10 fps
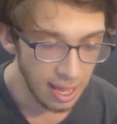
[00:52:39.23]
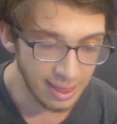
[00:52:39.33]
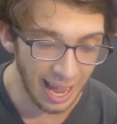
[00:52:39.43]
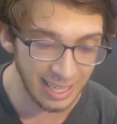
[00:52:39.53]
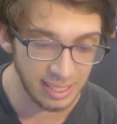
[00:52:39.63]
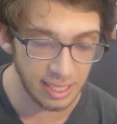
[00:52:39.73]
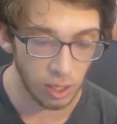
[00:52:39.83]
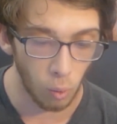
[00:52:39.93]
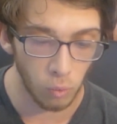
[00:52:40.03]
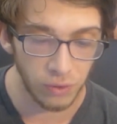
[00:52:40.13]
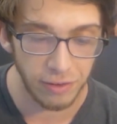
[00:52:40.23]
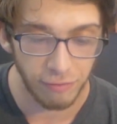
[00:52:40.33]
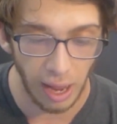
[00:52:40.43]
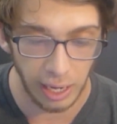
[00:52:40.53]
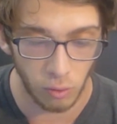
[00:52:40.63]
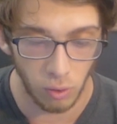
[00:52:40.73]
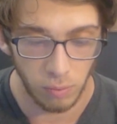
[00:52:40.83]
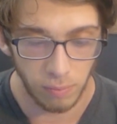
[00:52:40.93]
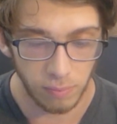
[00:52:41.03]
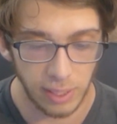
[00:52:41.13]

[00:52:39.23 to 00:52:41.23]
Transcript: That is the only final,